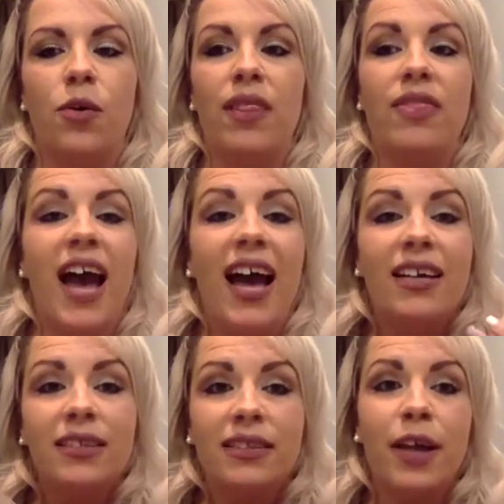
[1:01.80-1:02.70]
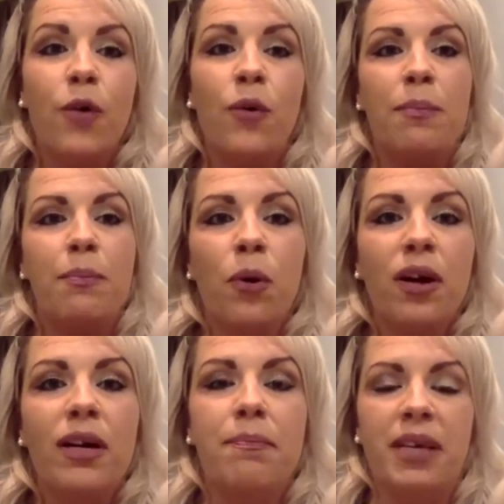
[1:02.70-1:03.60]
that is so
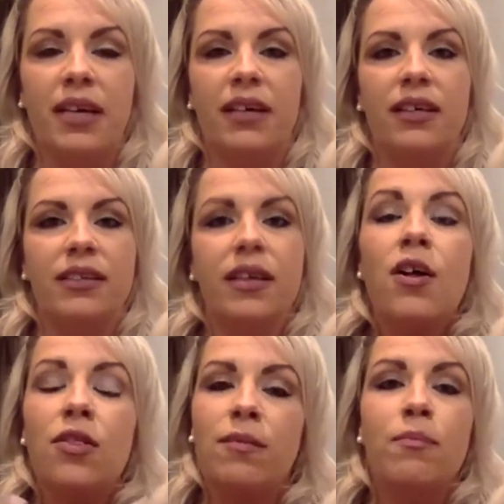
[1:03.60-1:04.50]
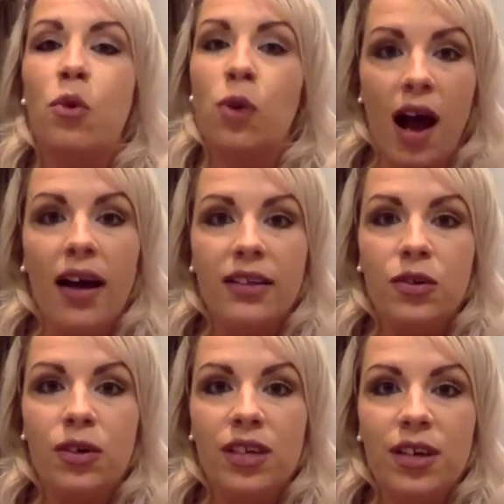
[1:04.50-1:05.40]
important because the more eyes
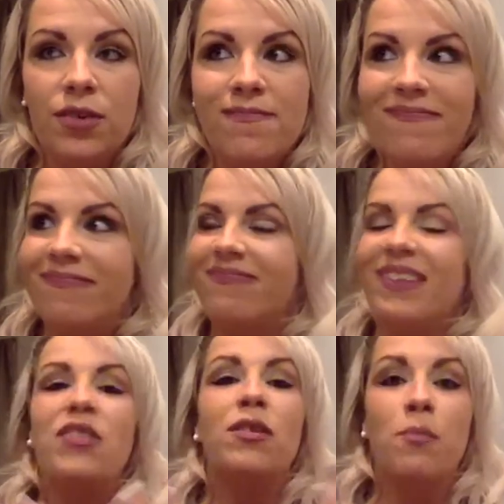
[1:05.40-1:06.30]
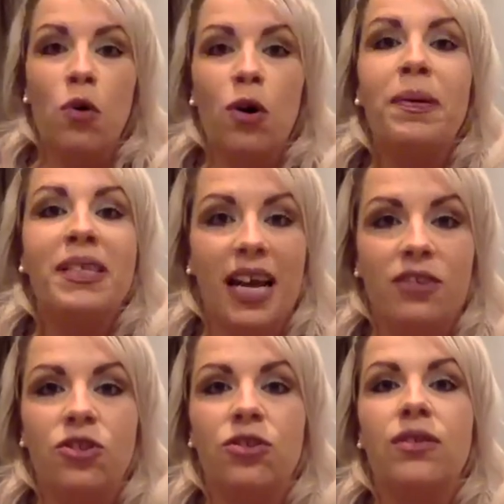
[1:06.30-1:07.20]
on you, the more
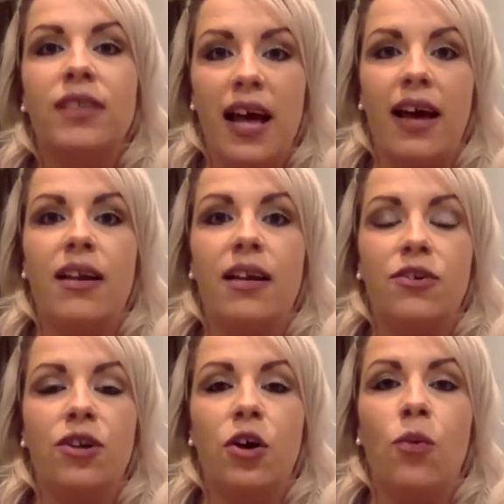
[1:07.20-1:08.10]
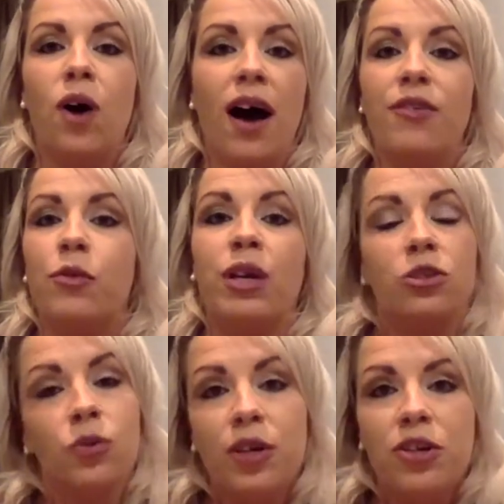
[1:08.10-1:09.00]
potentials that, will either want to
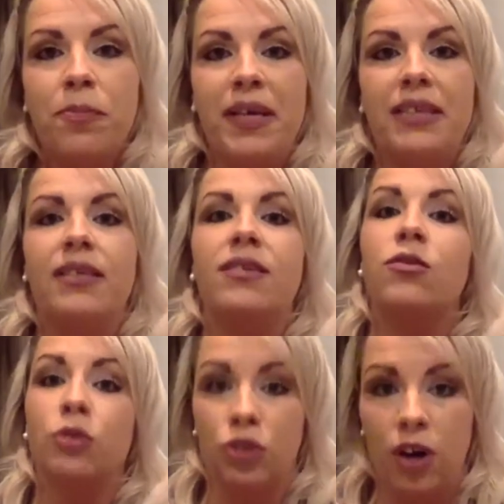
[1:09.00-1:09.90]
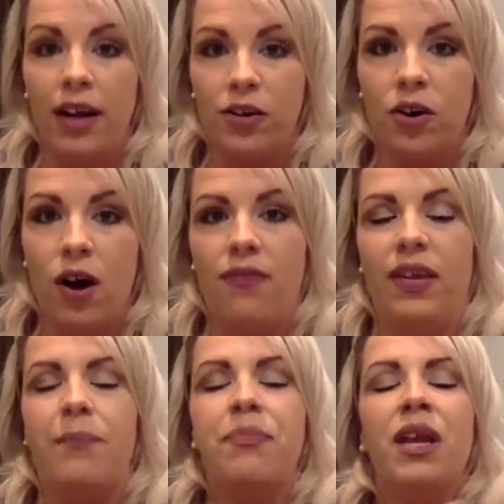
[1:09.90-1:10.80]
join your business or try your
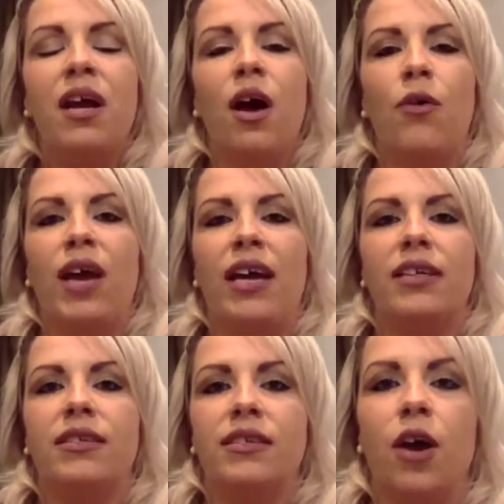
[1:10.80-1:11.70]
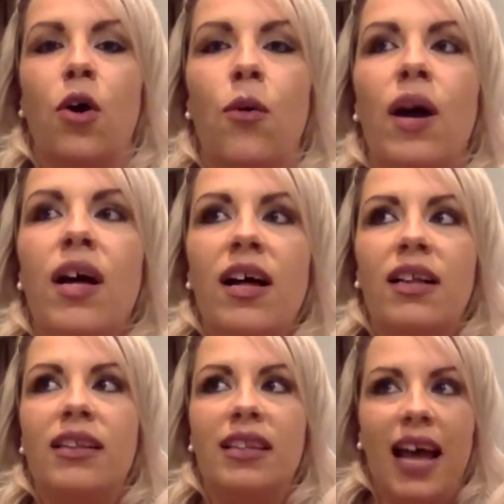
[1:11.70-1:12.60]
coffee. Okay, so
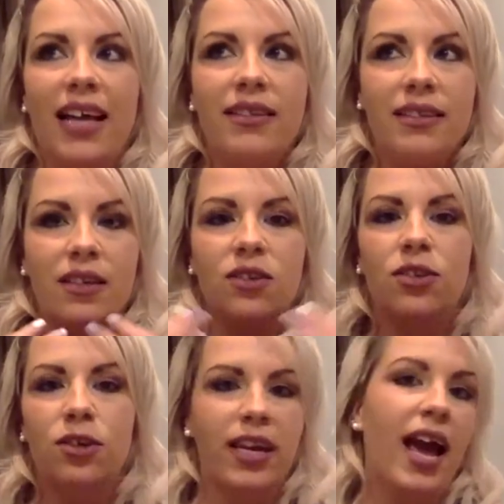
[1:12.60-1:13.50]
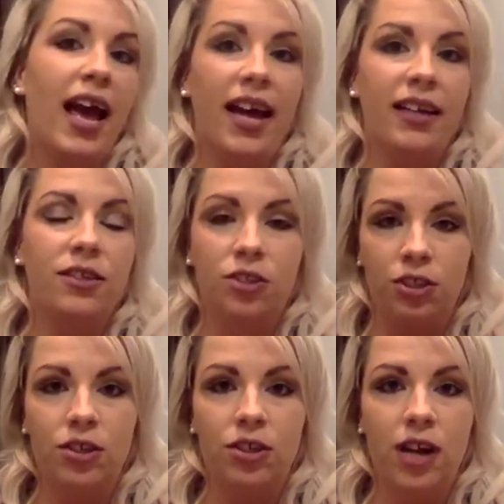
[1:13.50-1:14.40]
let's look at
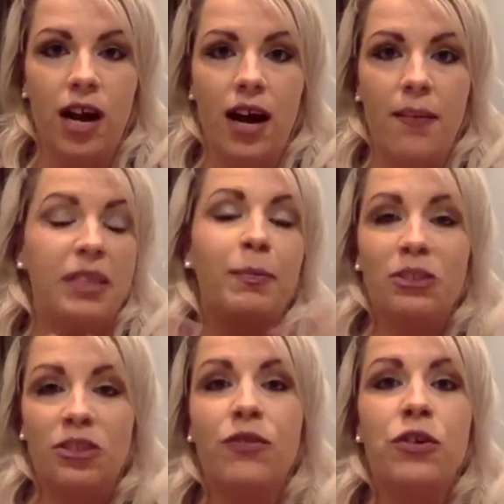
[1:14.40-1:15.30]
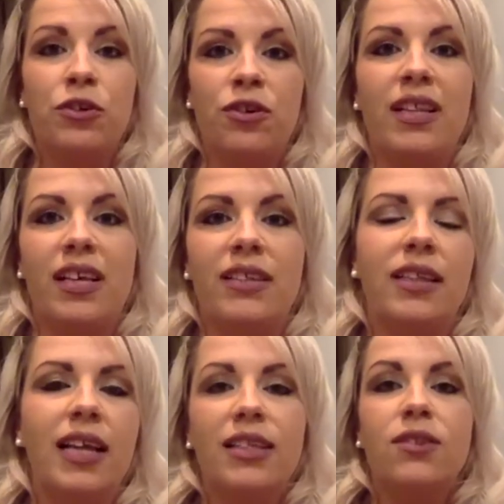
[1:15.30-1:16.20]
your, especially if you're new to this,
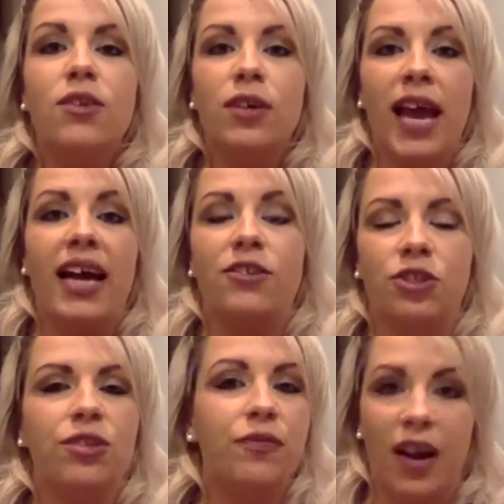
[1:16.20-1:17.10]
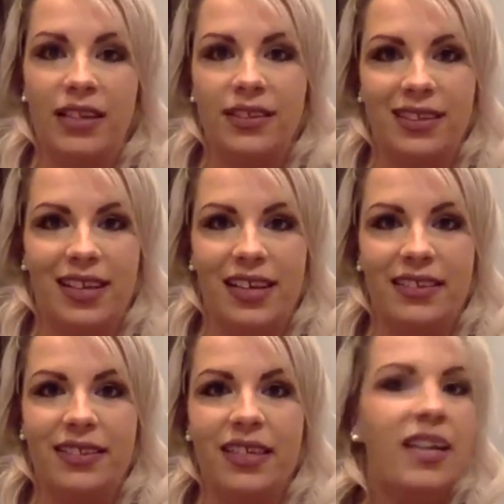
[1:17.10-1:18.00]
let's look at your friends
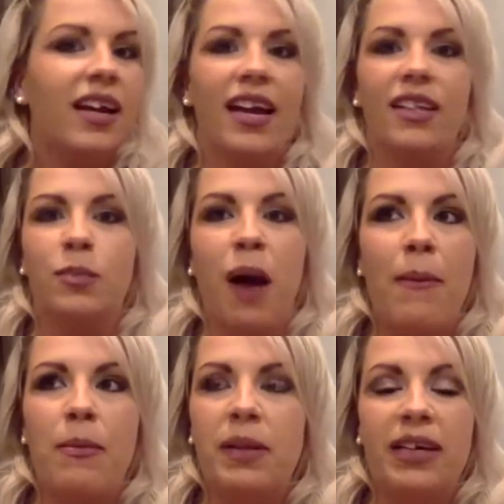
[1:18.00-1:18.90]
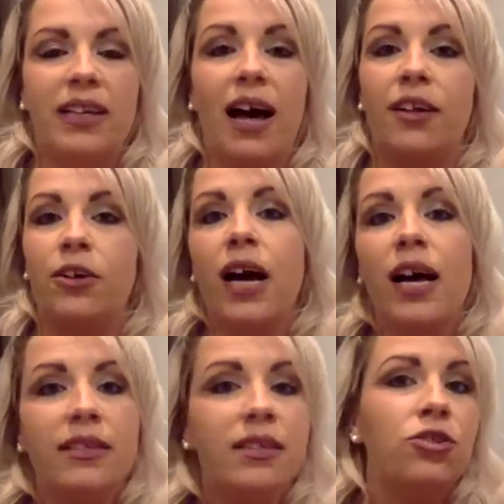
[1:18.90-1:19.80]
list. It's probably a lot of your
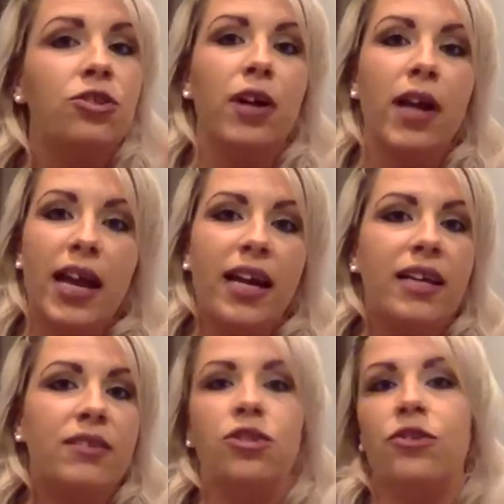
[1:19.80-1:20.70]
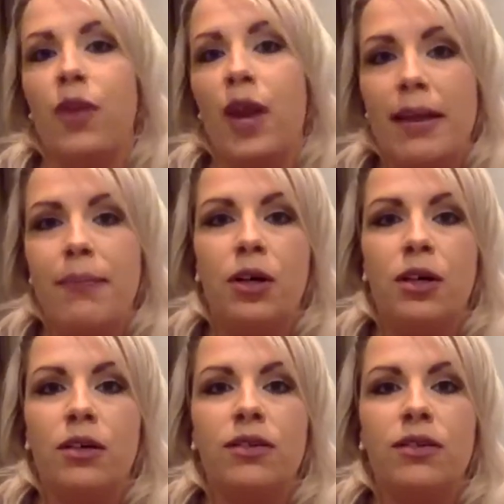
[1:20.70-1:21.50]
cousins, your aunts, your neighbors,